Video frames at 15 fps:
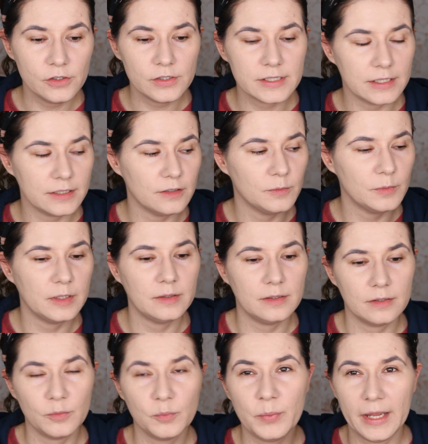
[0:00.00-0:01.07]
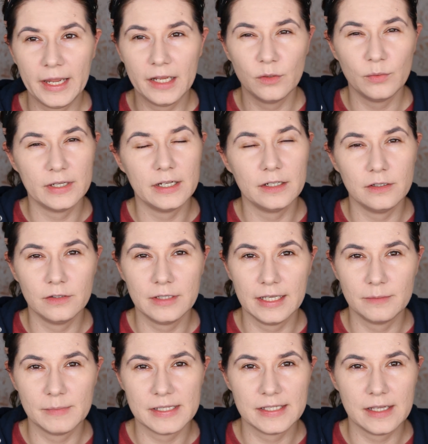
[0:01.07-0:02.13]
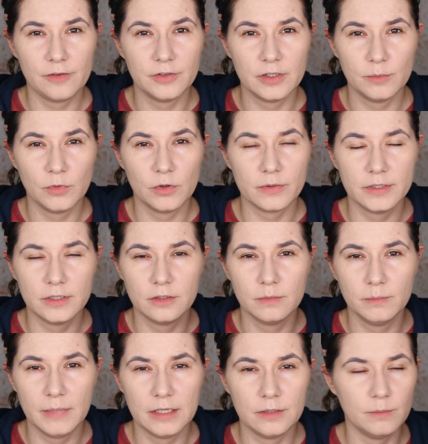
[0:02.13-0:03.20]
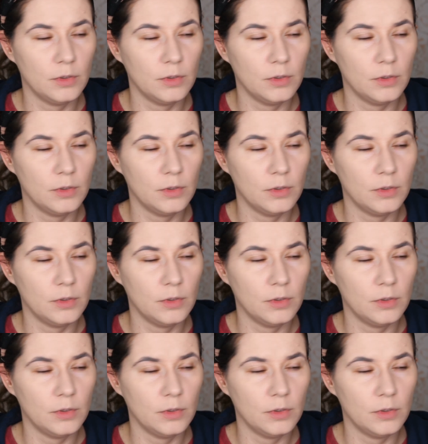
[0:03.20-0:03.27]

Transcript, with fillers: looks a little bit pale when I look at myself in a